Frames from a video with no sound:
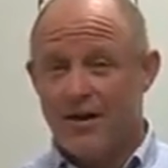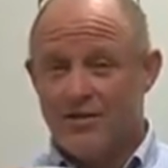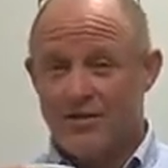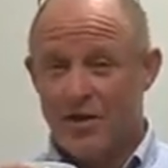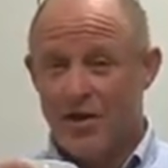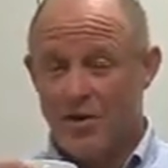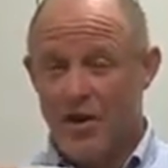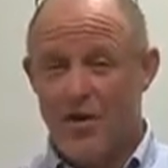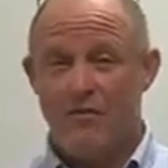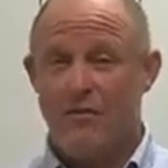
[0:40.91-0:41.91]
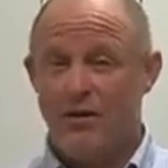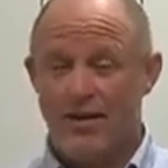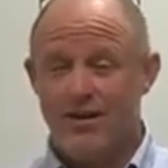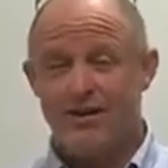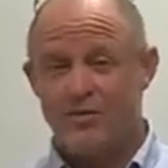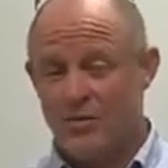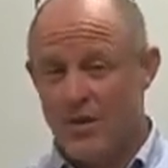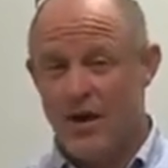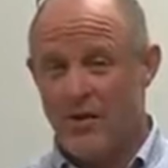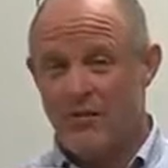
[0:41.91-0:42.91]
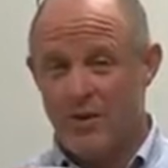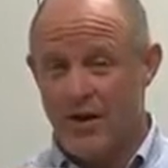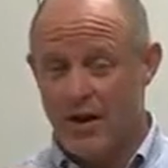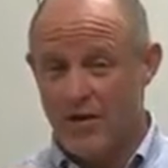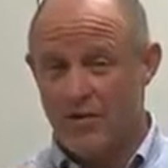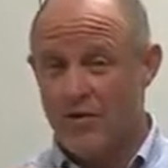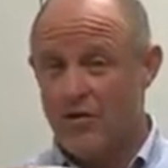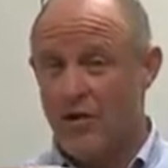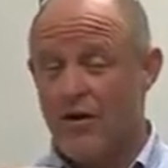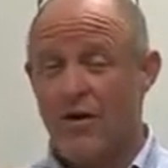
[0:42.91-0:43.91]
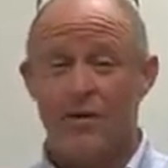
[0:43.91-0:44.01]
So hopefully this will be helpful and not go too long.